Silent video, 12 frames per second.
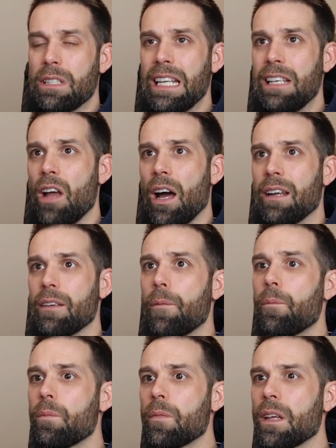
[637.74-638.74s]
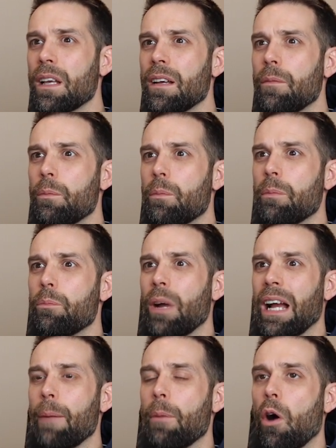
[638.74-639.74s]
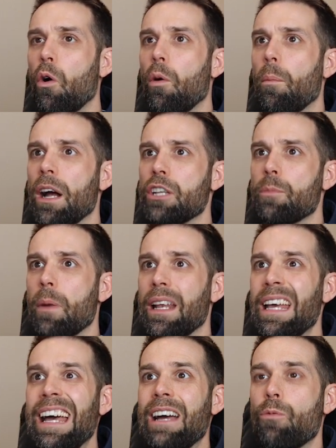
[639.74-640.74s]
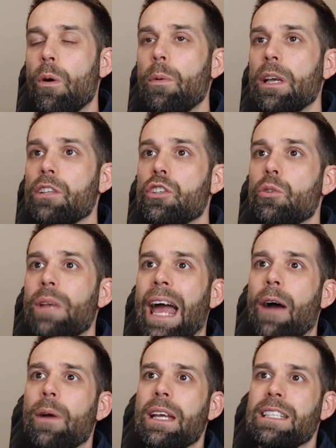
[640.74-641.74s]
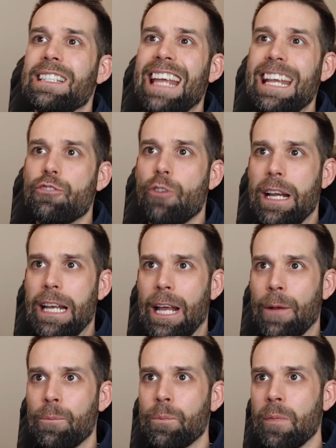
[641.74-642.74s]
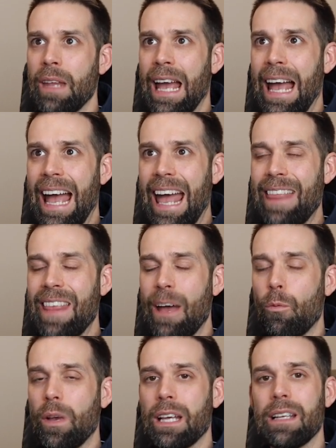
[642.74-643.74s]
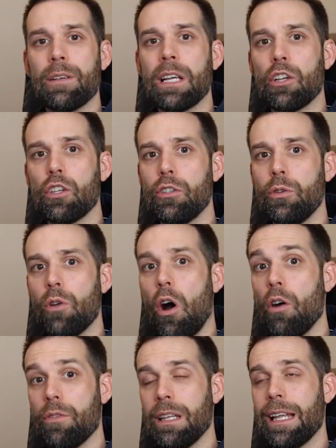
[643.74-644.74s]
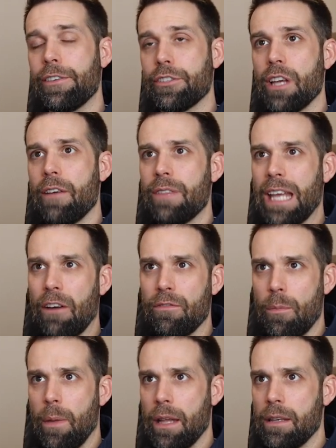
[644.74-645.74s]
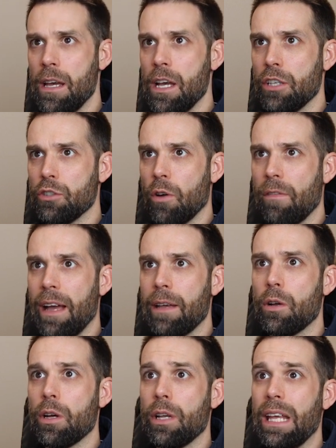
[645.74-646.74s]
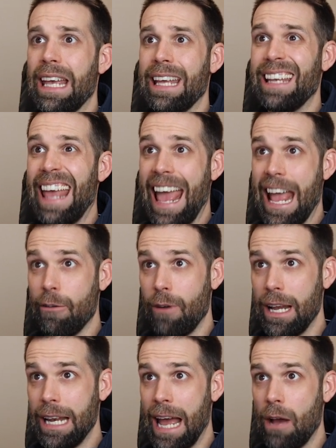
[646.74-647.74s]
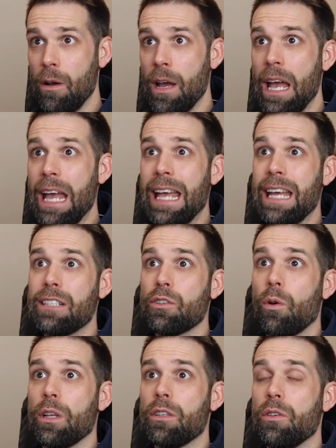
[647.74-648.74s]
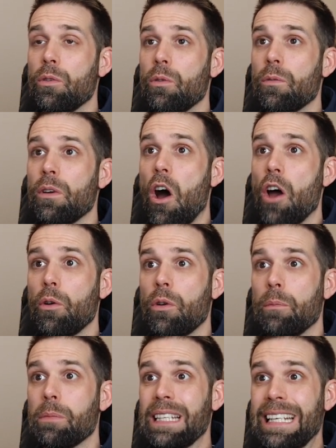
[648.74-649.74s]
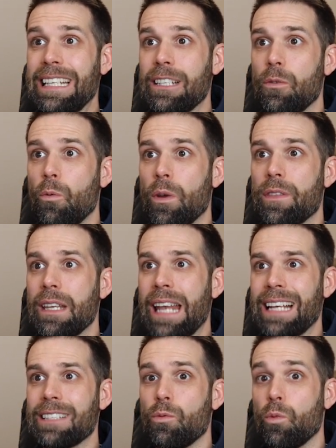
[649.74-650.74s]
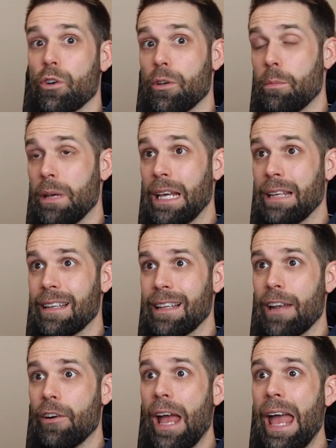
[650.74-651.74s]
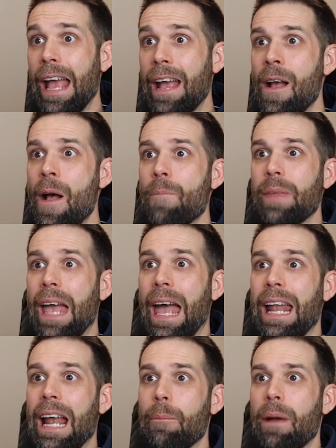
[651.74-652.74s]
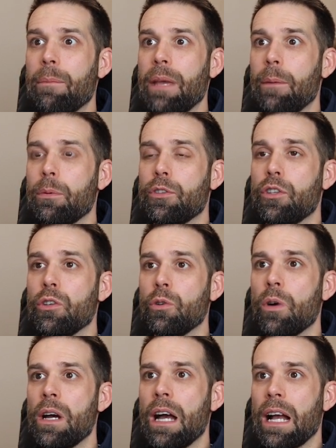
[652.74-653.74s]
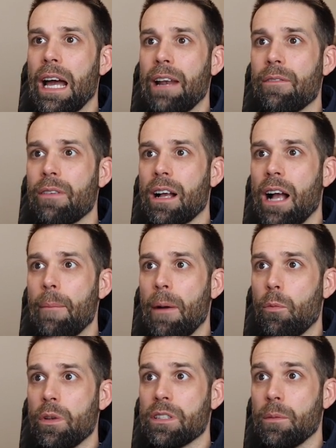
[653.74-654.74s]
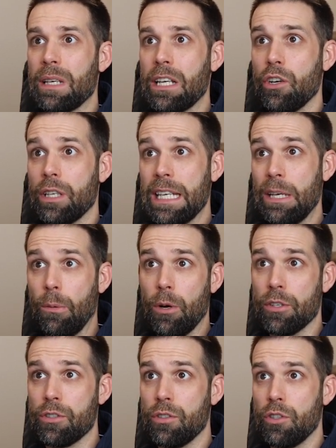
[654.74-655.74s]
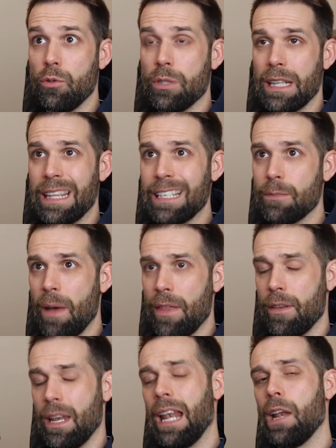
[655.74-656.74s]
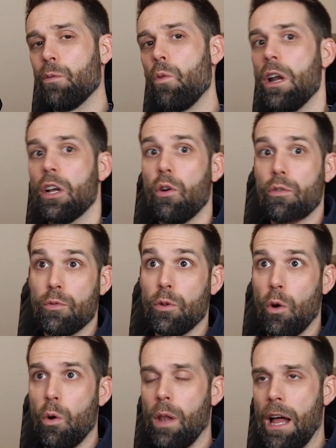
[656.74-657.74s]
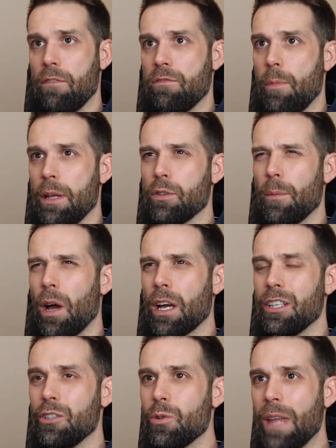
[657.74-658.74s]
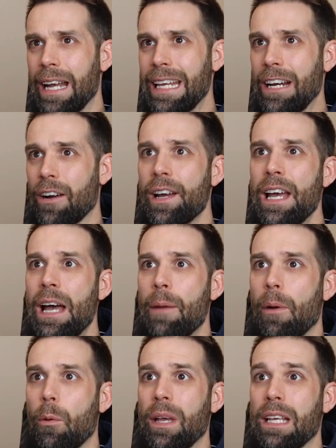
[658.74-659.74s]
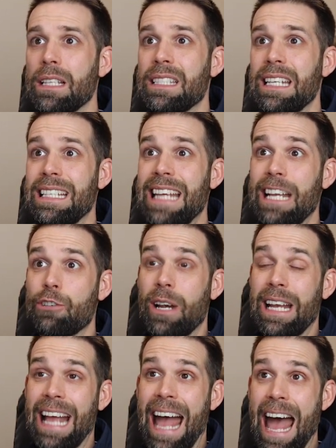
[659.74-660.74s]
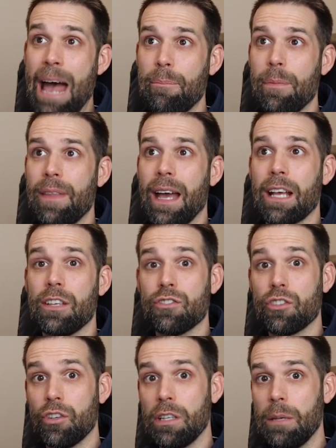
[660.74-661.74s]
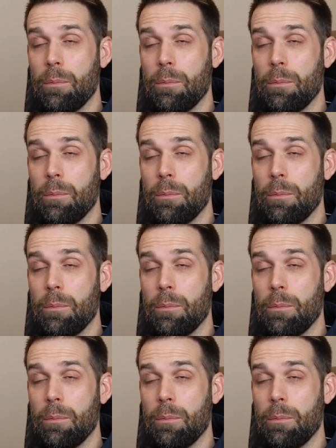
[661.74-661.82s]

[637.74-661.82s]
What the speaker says: did not bring up a whole bunch, but what we can do now is day trading, and then we can include all the letters of the alphabet. So if I hit A right now, it's going to autocomplete with the next word being the letter A, and I might be able to kind of come up with some good keywords using this method. And I'd want to go through the whole alphabet. So I'm not going to do that here, but we can see day trading app. That can certainly